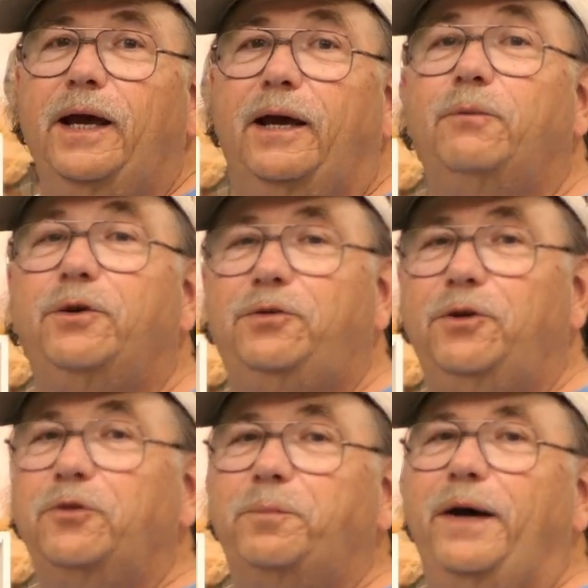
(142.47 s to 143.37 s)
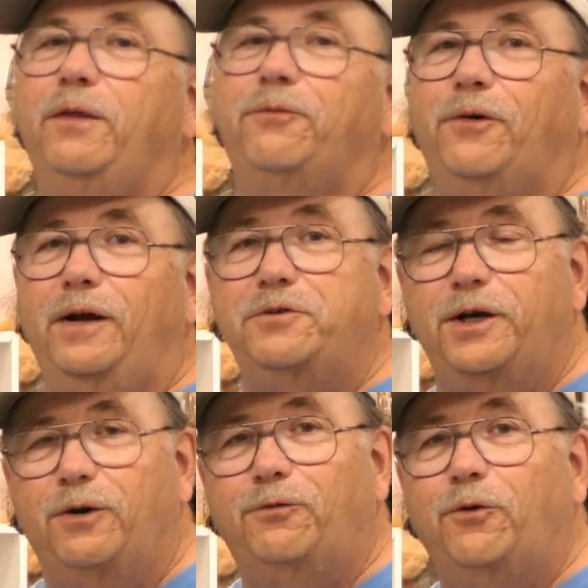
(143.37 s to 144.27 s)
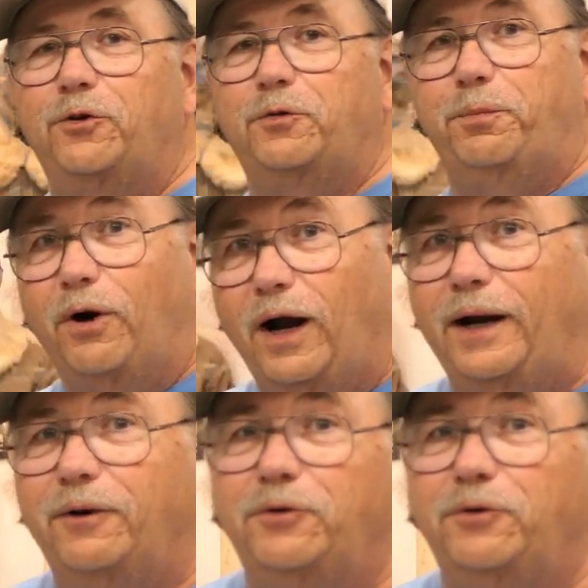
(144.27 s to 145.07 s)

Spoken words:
and was used by the French Air Force prior